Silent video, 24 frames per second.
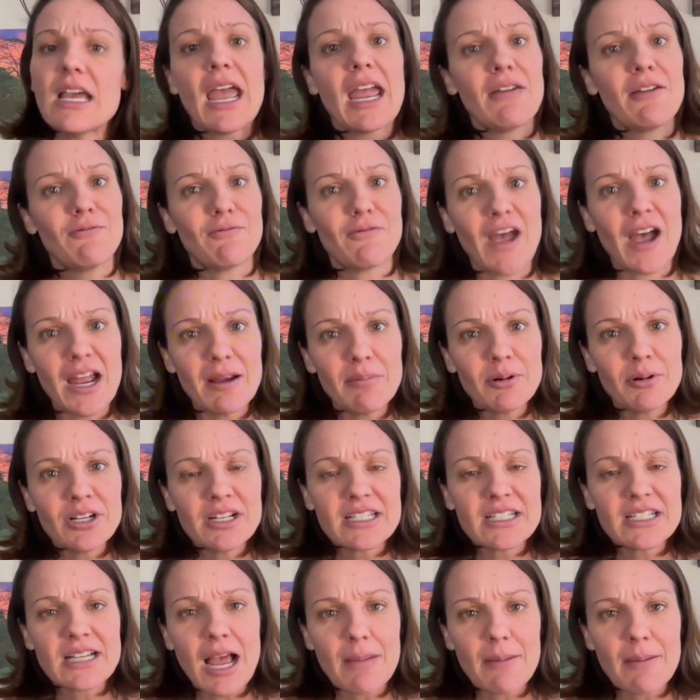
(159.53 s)
A
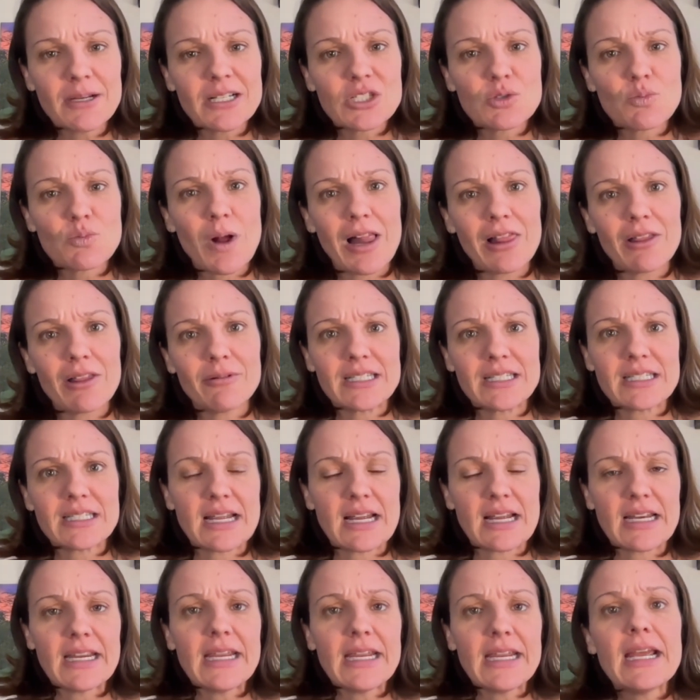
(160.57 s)
fiberoptic swallowing
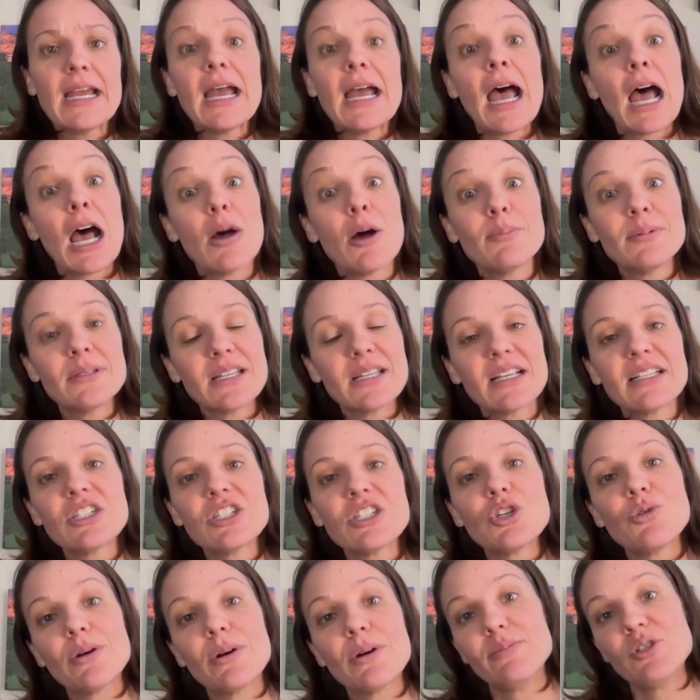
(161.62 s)
study helps us
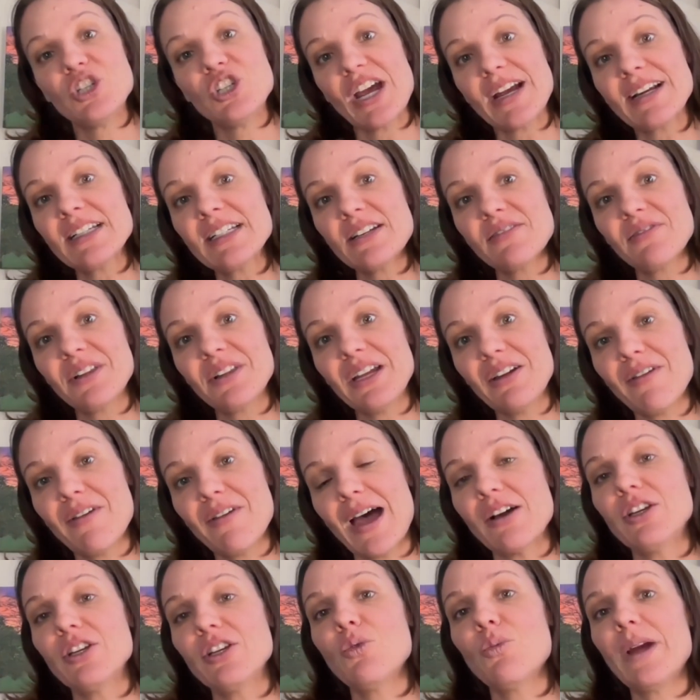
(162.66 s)
to objectively
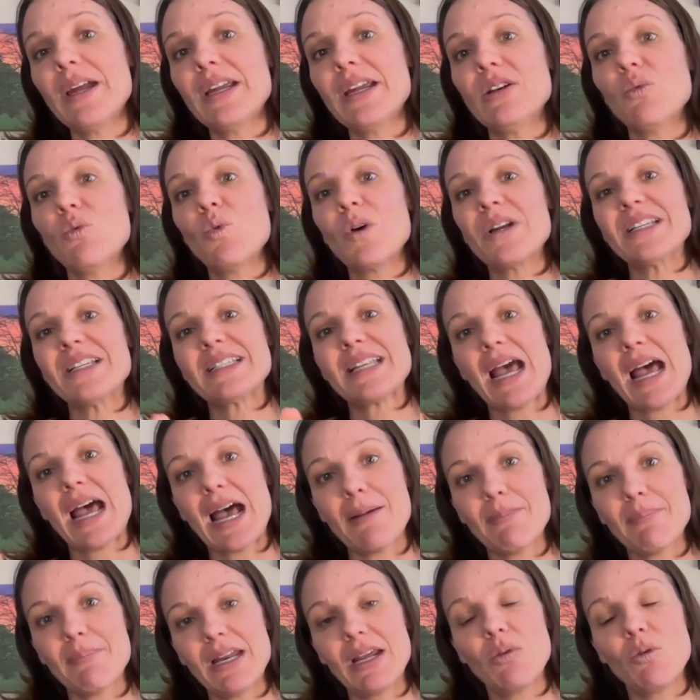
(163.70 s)
evaluate what is
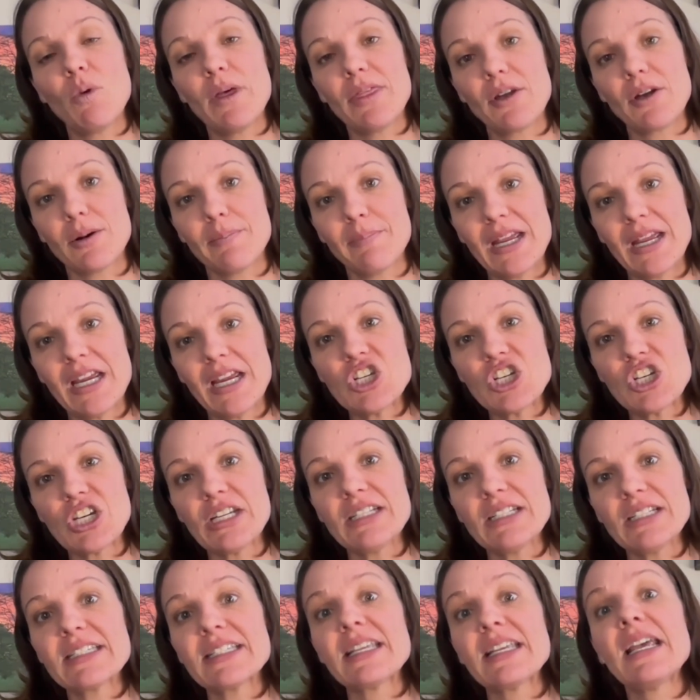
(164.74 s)
happening with our
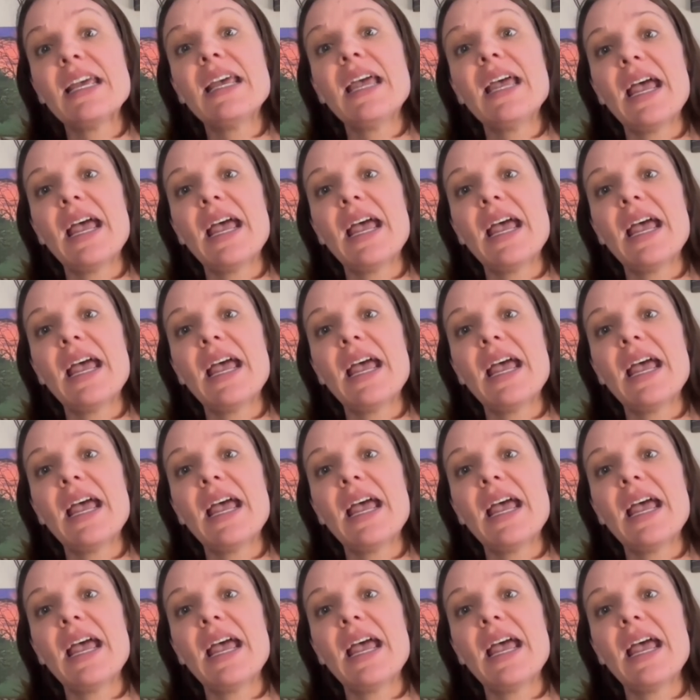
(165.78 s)
patients